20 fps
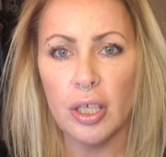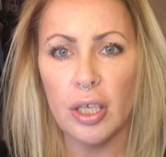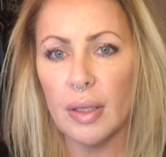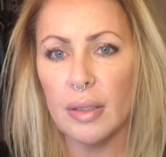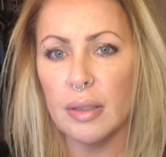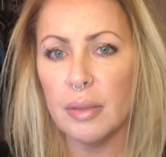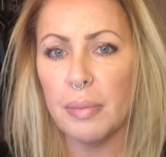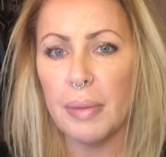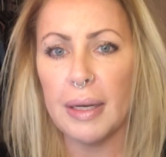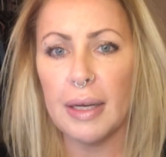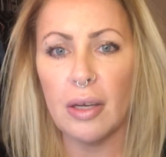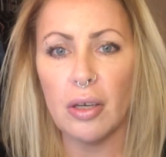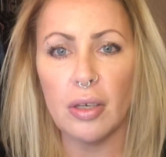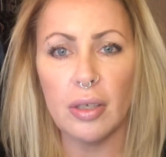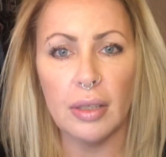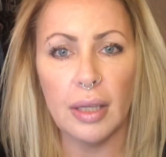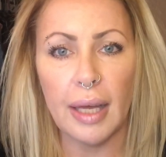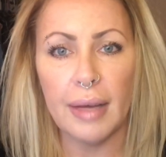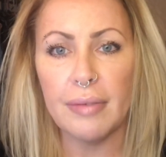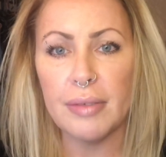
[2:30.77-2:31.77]
depending on our
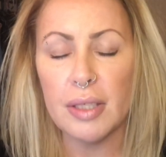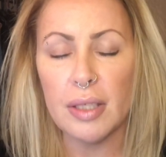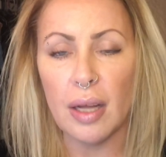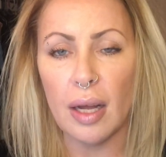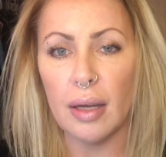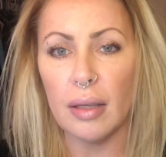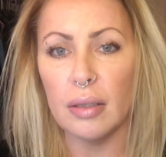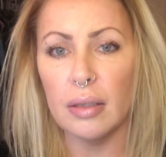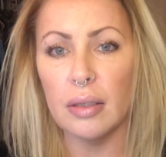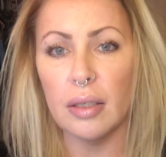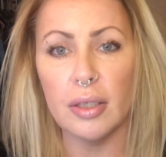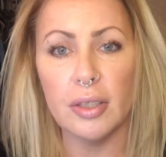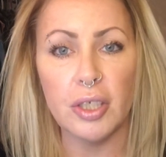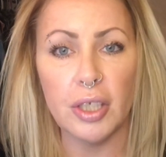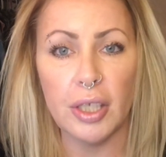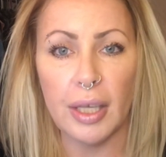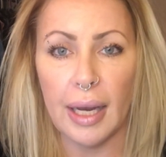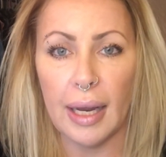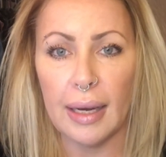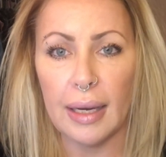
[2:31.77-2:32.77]
lifestyle, our
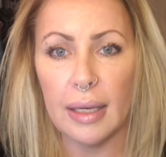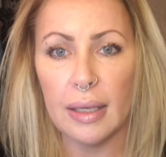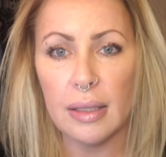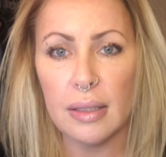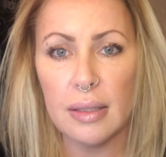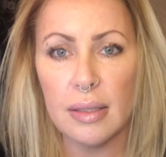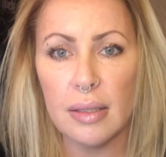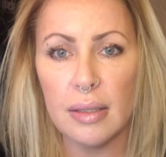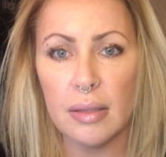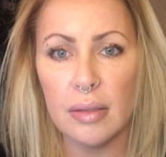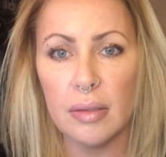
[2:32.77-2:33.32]
genetics,